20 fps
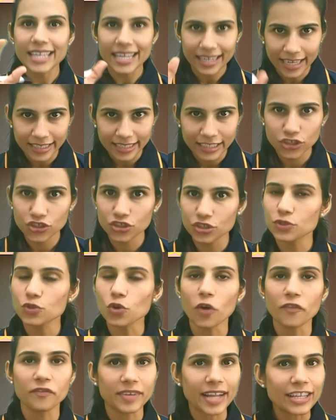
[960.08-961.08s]
their conditions
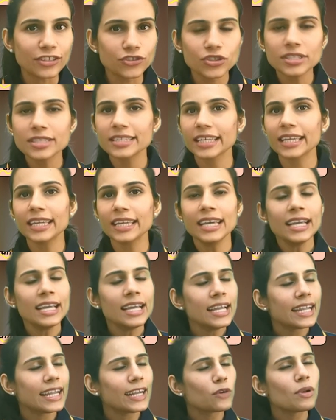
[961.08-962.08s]
of tangency.
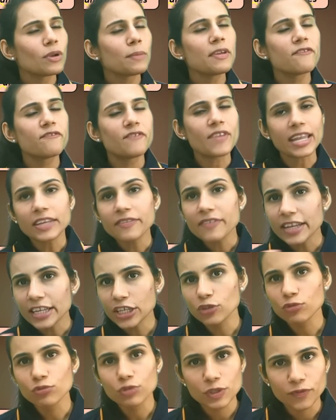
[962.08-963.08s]
It will be very
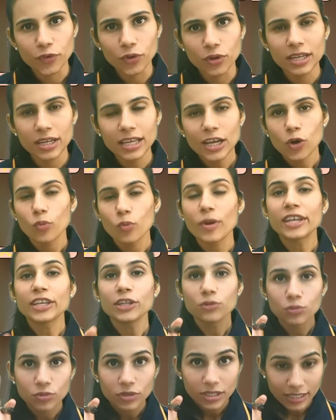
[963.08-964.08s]
useful when
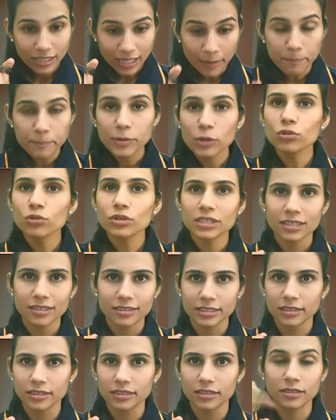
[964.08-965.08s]
you
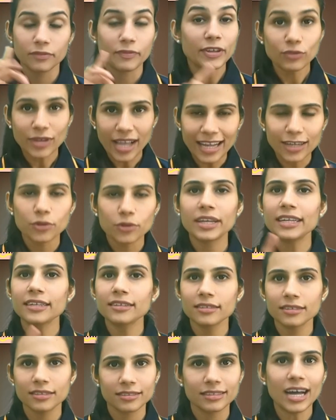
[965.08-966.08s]

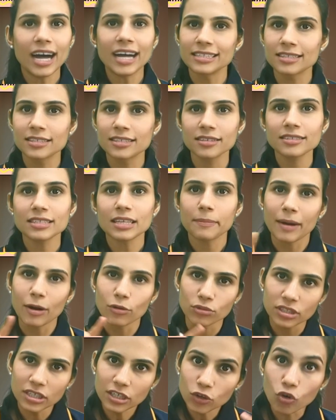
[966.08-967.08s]
calculate the answers
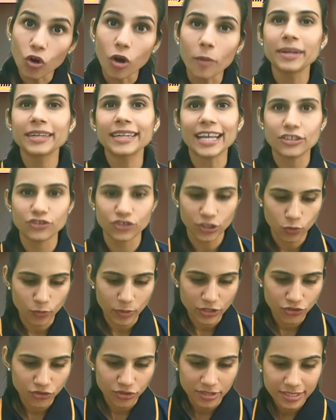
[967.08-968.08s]
about the common tangent
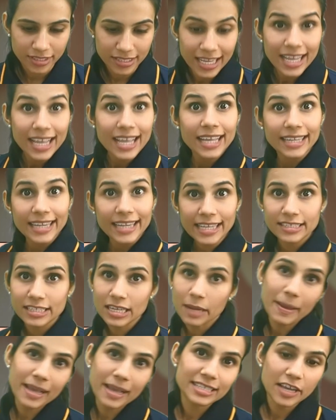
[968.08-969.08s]
questions. Next
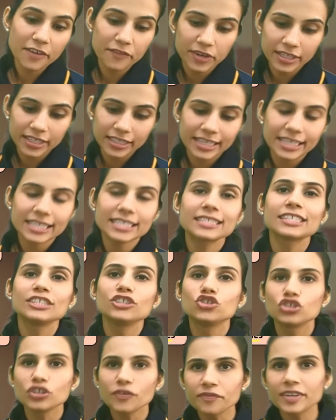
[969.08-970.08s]
up, as I've written, is
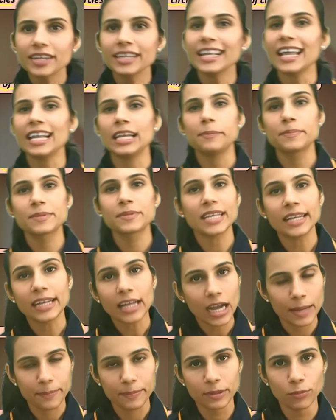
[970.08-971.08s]
shifted ellipse and
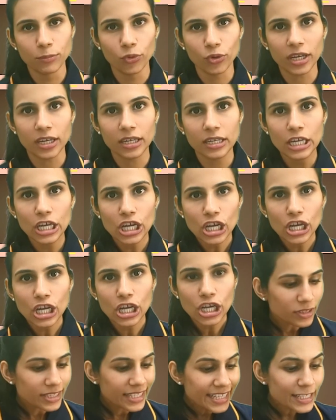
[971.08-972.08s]
hyperbola.
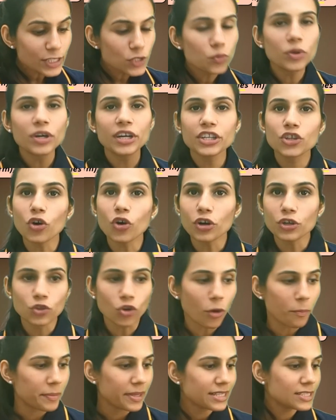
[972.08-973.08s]
So these were your
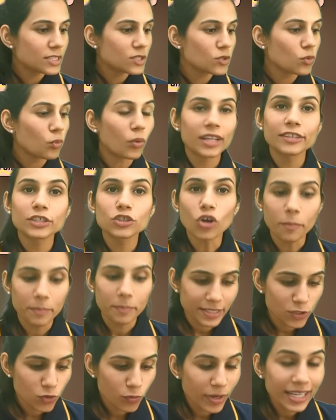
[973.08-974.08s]
topics. What are the
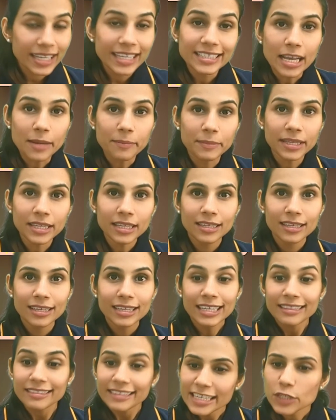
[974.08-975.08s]
topics? Quickly tell me.
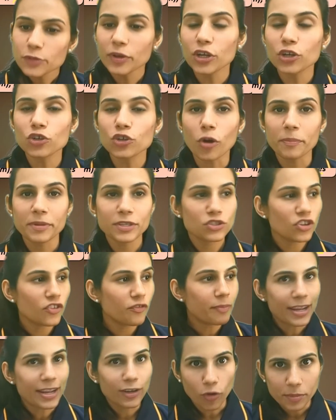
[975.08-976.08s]
These were your topics. You
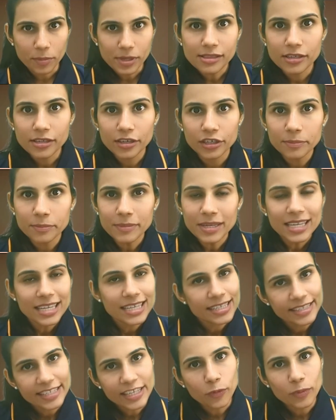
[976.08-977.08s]
have binomial theorem,
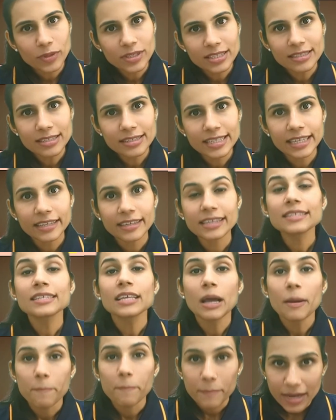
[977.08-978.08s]
sequence and
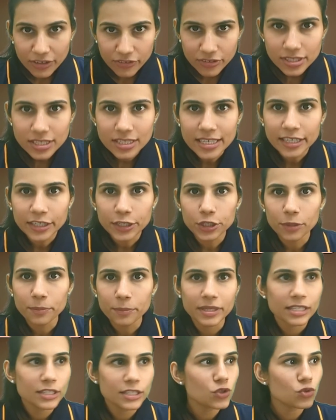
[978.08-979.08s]
series, matrices and
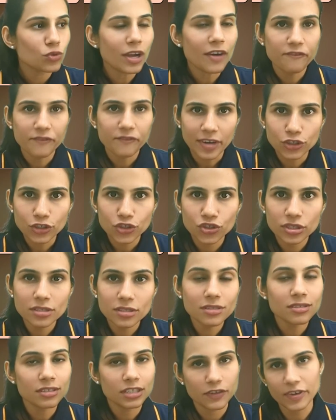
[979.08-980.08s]
determinants. You have
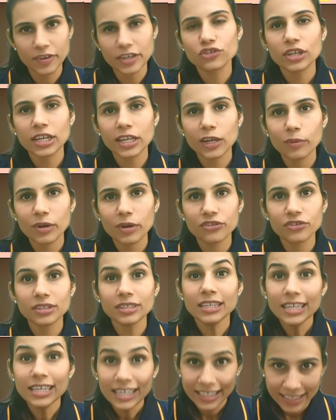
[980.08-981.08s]
functions, differential
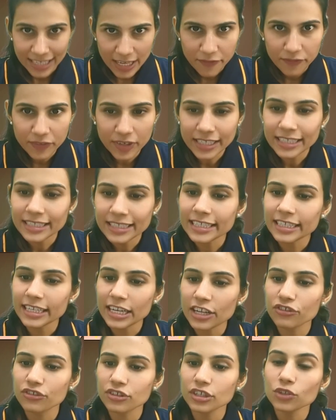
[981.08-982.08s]
equation, definite
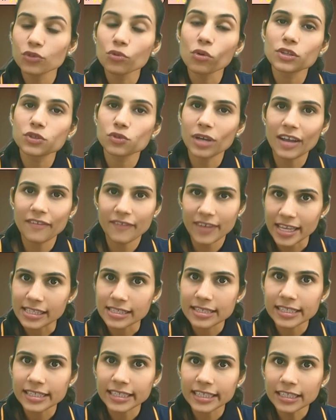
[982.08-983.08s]
integration. You also have
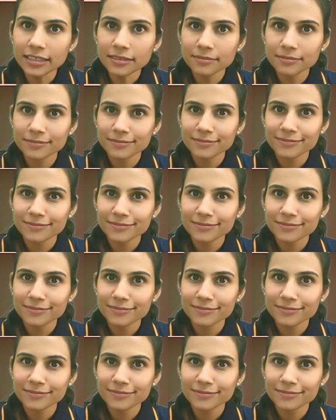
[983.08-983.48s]
LCD,